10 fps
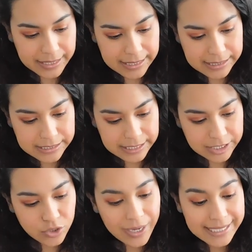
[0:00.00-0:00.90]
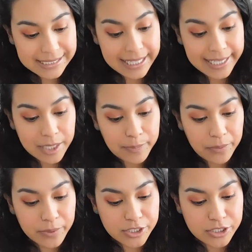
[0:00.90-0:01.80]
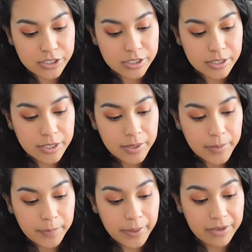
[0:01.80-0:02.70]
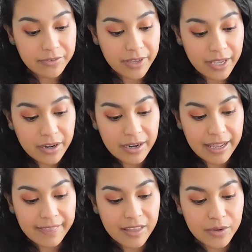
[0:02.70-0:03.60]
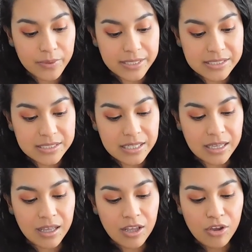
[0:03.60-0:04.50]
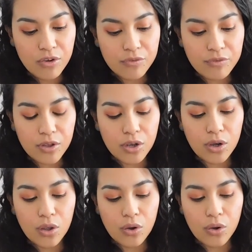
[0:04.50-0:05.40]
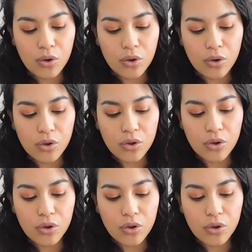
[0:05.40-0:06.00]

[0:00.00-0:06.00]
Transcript: let's see, translated by Richard Pevear and Larissa Volokhonsky.